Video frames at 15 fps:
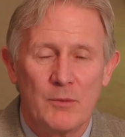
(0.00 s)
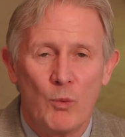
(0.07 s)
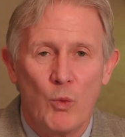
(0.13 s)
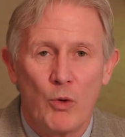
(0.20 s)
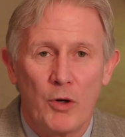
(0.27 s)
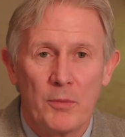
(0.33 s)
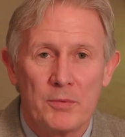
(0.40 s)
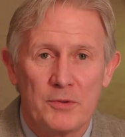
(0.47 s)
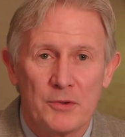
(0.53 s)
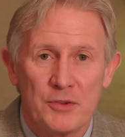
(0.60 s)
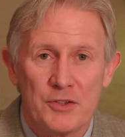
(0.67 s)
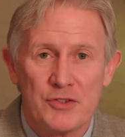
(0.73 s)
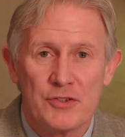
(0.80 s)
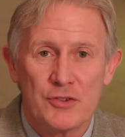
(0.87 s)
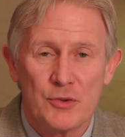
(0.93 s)
warped or
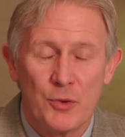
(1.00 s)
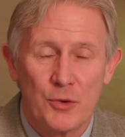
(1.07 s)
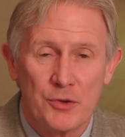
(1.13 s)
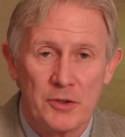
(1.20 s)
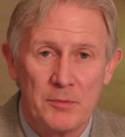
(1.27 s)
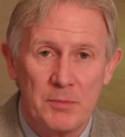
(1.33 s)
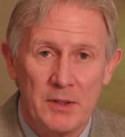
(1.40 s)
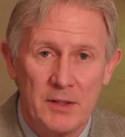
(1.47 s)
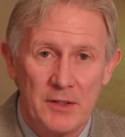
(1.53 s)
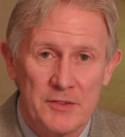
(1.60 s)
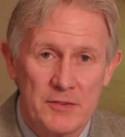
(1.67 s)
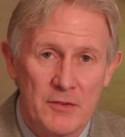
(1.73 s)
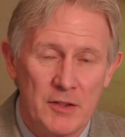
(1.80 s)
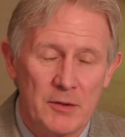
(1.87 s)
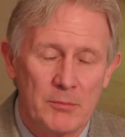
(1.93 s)
distorted
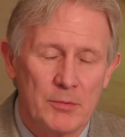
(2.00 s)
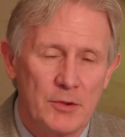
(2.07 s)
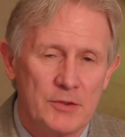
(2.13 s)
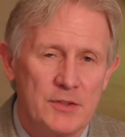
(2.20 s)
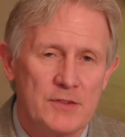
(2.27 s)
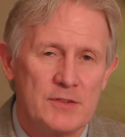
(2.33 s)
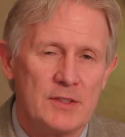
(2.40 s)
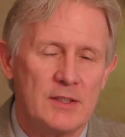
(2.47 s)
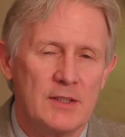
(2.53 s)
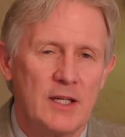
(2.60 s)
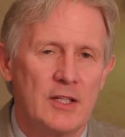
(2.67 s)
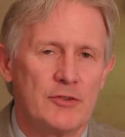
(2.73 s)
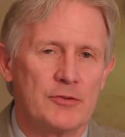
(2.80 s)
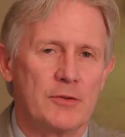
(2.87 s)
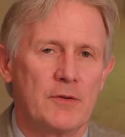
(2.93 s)
because of the emergency
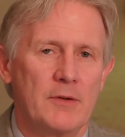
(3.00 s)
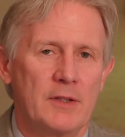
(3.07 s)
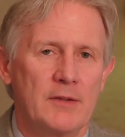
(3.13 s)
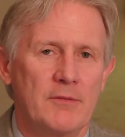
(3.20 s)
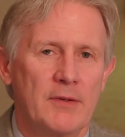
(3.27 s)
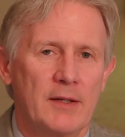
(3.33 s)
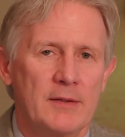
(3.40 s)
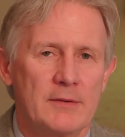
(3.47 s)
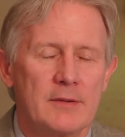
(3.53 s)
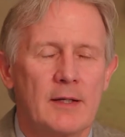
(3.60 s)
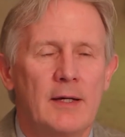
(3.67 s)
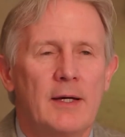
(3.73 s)
nature of the event.